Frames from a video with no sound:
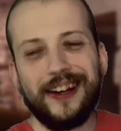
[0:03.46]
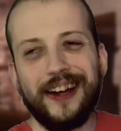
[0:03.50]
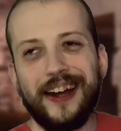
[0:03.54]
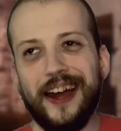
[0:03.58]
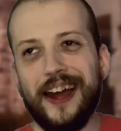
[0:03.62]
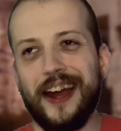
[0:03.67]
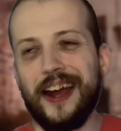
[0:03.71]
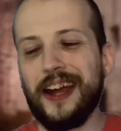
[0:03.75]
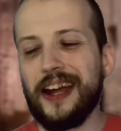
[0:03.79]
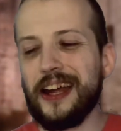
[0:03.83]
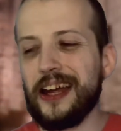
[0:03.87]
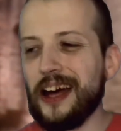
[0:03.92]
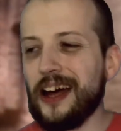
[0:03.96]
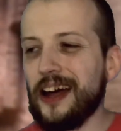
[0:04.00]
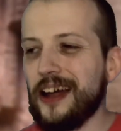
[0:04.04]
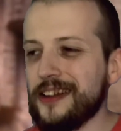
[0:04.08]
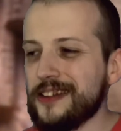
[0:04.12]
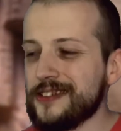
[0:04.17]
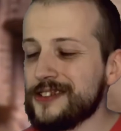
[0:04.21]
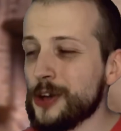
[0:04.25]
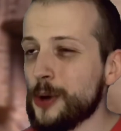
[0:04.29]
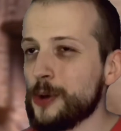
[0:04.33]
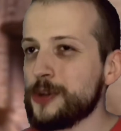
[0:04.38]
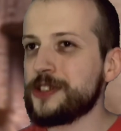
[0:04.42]
Hey,
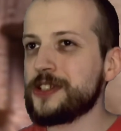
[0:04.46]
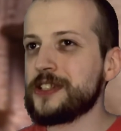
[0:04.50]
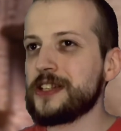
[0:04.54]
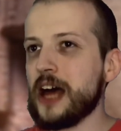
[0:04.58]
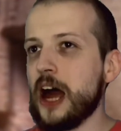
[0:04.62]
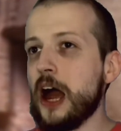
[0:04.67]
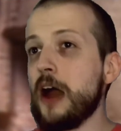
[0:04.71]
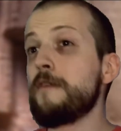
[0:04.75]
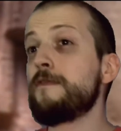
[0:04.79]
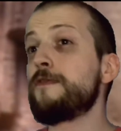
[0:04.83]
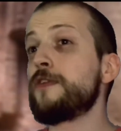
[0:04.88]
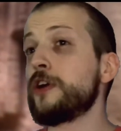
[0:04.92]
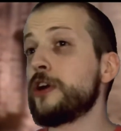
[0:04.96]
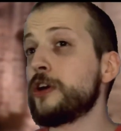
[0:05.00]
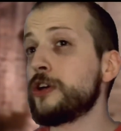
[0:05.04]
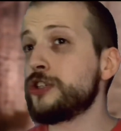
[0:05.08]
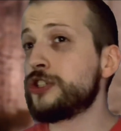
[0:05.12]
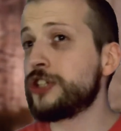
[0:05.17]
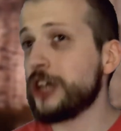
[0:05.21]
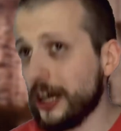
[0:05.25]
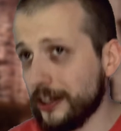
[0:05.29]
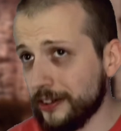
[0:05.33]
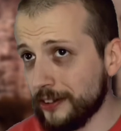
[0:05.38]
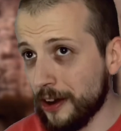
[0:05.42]
uh, so it's time for your
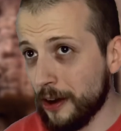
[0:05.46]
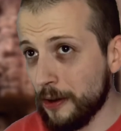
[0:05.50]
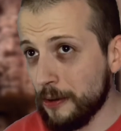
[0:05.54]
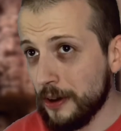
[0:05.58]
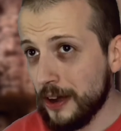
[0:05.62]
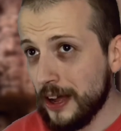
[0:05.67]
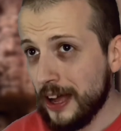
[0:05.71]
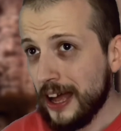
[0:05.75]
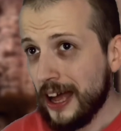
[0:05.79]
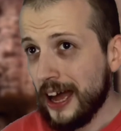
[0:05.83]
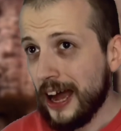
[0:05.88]
jello.